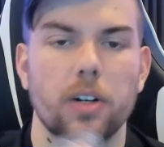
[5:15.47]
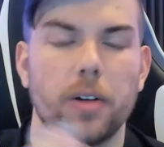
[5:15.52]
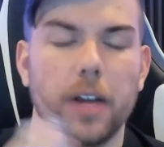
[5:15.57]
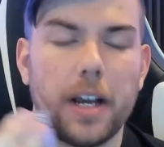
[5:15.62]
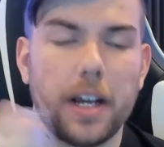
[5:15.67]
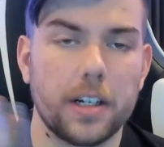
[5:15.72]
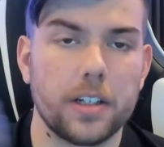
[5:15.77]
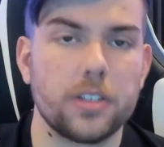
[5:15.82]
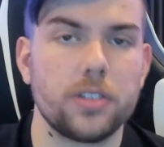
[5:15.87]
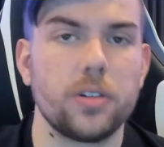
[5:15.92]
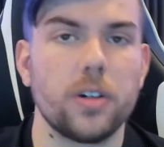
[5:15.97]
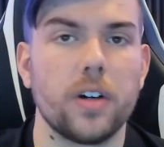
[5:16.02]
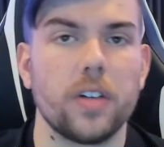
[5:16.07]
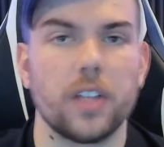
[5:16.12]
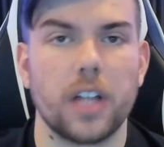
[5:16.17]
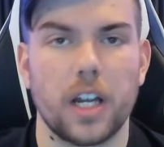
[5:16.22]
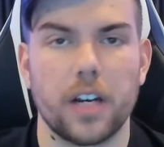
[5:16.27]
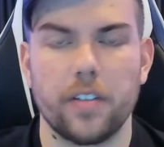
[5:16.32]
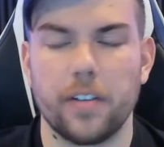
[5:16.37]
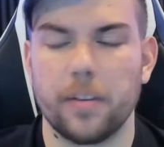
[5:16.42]
Granted, you do
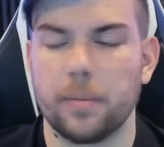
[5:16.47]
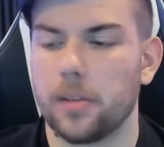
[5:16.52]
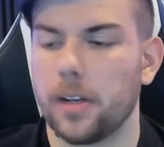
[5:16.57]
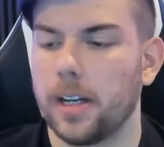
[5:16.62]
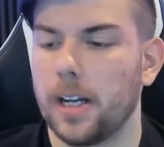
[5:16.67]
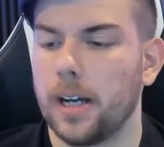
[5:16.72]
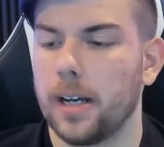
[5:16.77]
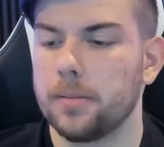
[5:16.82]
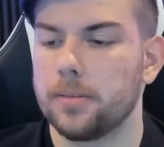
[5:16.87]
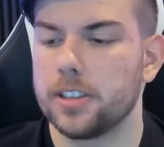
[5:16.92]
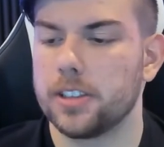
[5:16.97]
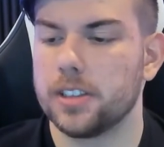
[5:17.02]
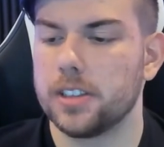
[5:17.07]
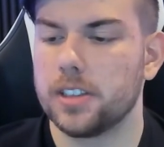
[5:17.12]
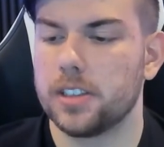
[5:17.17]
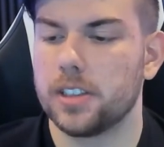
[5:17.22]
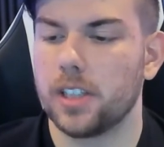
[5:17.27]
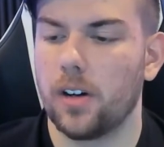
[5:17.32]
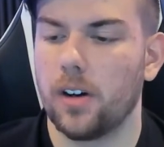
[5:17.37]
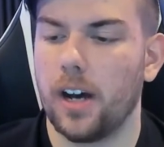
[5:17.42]
have a lot of upgrade
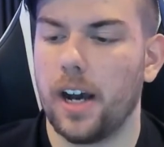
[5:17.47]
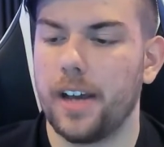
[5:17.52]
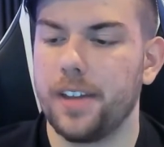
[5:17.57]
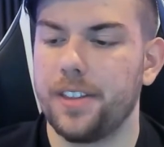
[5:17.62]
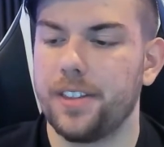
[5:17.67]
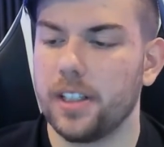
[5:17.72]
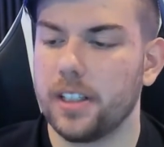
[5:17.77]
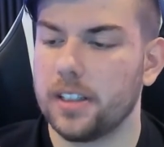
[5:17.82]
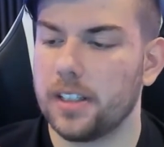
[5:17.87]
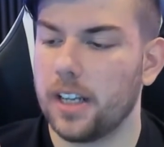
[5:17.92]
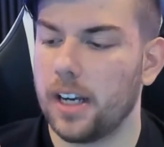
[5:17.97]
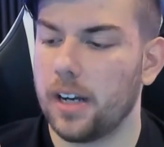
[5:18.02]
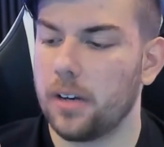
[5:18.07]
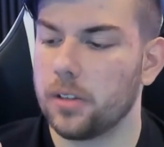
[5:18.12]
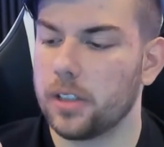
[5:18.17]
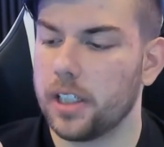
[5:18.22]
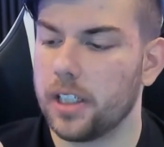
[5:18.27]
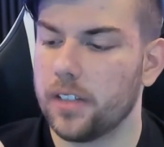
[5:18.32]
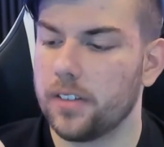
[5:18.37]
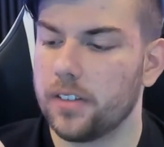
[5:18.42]
options, so I think that I
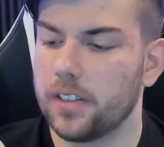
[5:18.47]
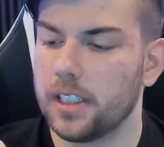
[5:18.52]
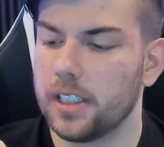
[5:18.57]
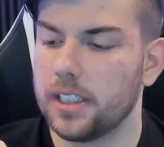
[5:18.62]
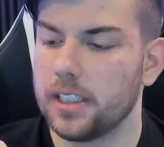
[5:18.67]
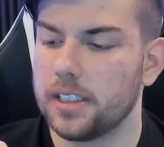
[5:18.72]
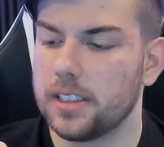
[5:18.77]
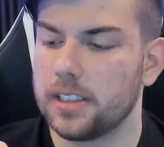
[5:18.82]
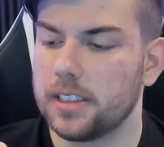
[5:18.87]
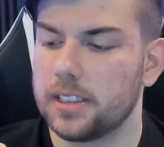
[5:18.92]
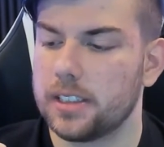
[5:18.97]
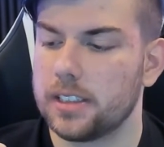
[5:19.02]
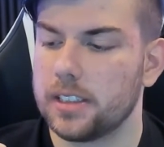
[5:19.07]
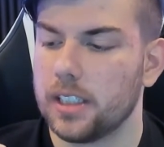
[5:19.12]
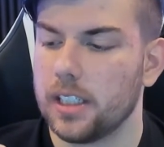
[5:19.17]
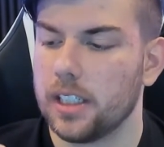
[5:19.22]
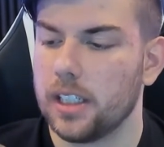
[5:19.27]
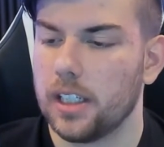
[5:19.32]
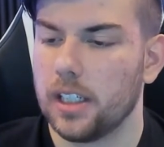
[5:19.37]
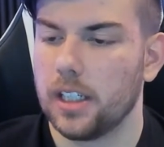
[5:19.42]
will give
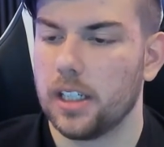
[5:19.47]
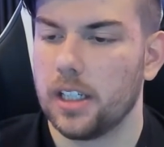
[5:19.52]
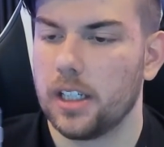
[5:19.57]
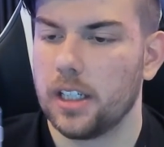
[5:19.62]
this